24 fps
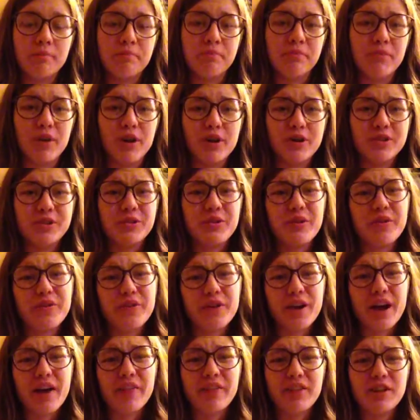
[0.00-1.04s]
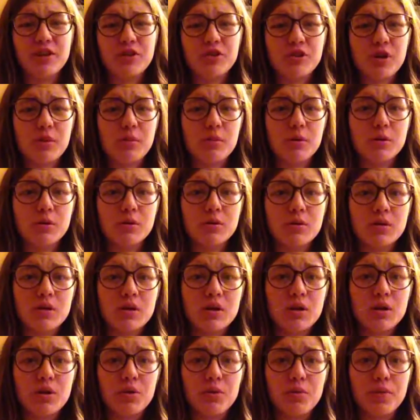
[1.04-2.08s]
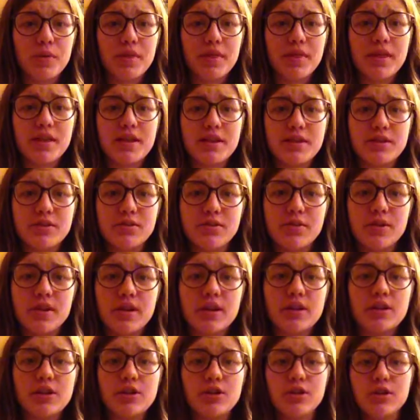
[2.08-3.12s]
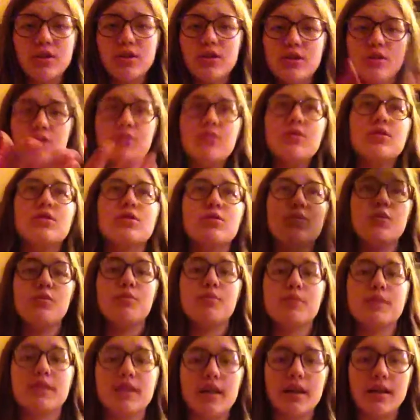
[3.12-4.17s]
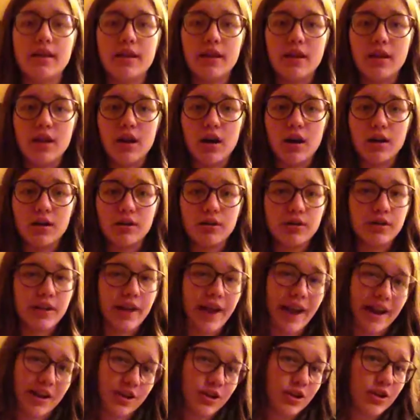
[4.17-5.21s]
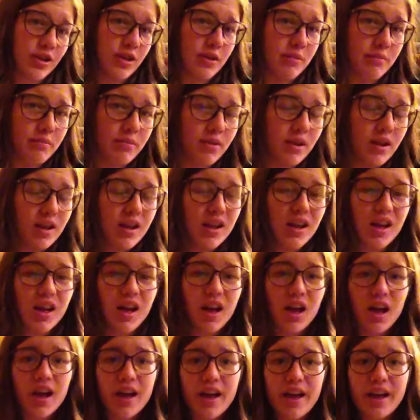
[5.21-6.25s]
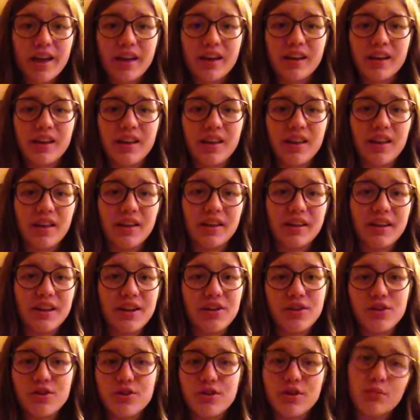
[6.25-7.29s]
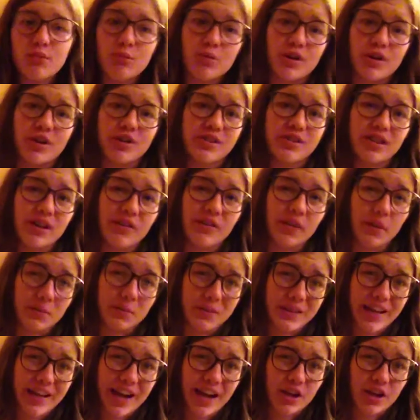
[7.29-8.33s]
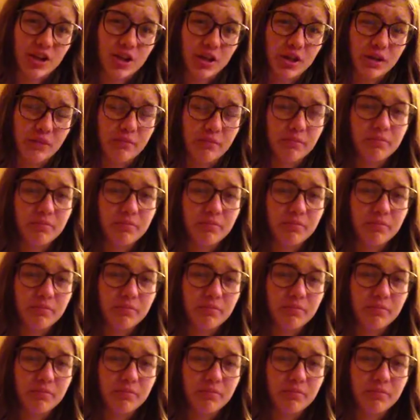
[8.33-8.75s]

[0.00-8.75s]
Also, if you're having trouble with these, you can just do the swoops and then not catch them, and then later you can work yourself up to catching.